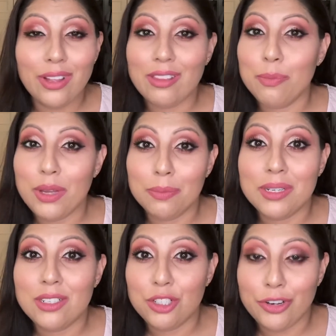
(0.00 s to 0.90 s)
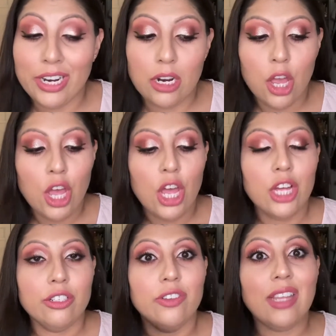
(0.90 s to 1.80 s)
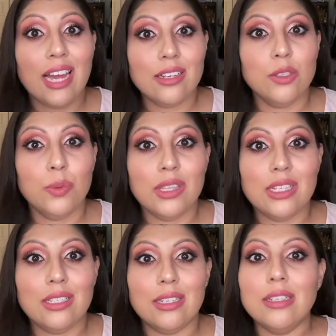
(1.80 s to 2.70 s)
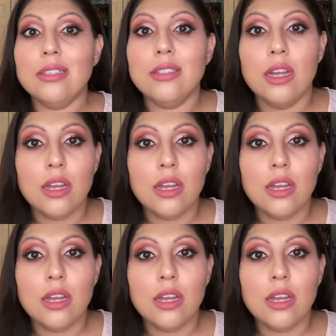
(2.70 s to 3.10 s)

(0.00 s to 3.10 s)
and the pigment is great. So that is what this is.